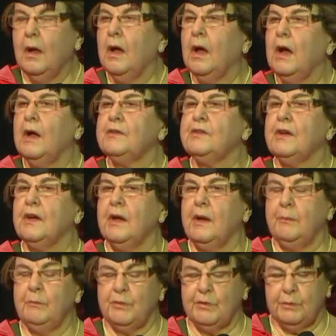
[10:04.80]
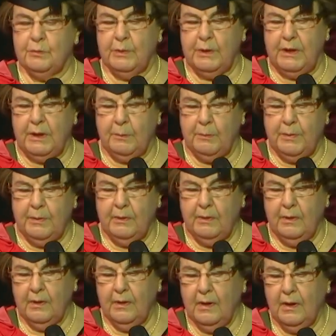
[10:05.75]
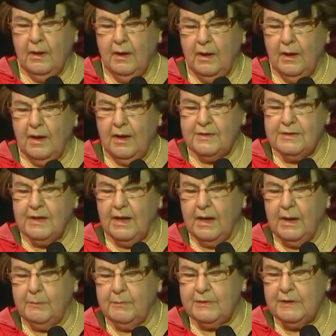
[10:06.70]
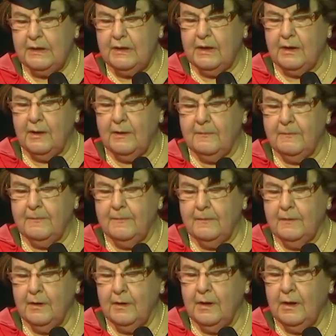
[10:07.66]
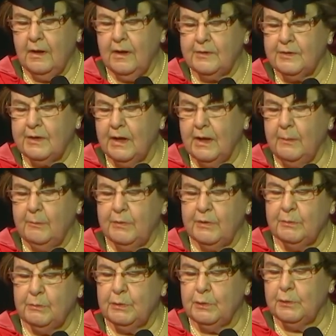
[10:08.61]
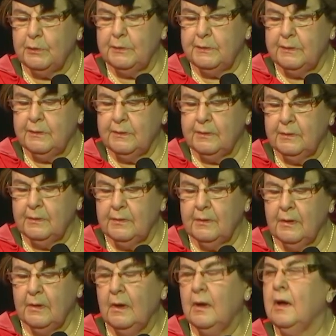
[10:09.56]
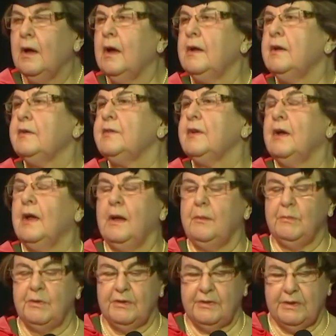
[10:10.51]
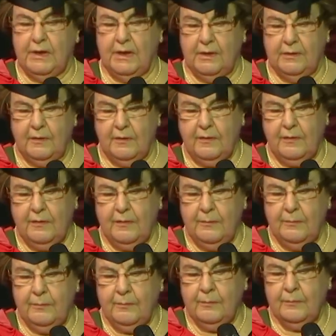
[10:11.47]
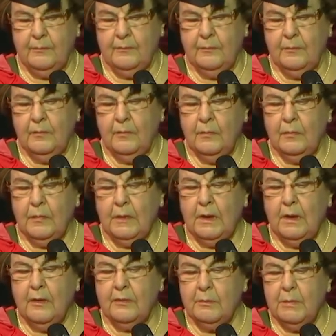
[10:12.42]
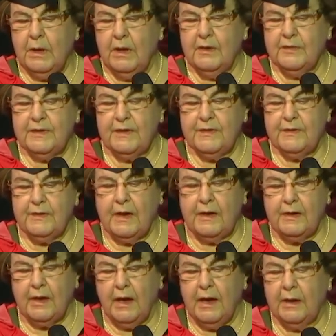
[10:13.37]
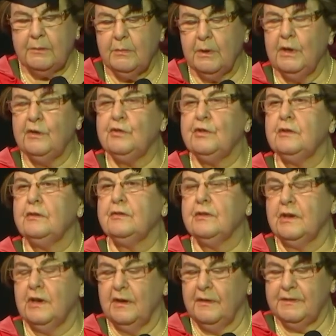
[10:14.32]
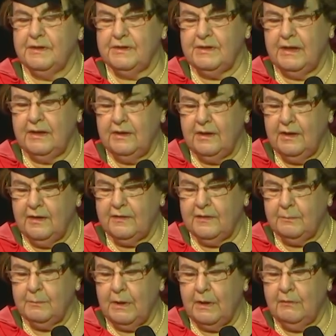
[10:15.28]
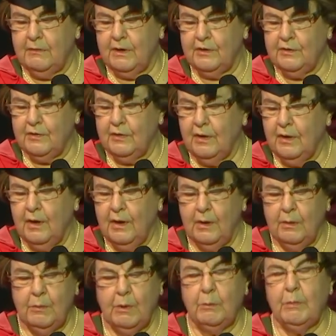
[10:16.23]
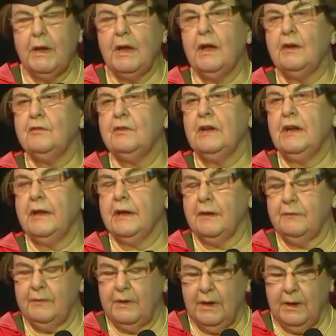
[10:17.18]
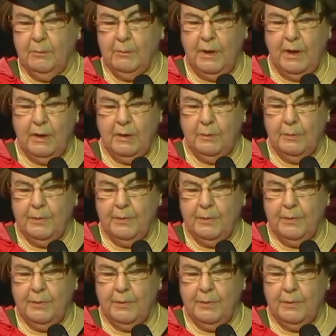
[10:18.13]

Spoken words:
a time to weep, a time to laugh, a time to mourn, and a time to dance." As Miles has said, I had my children after 10 years of marriage, when we had really given up hope.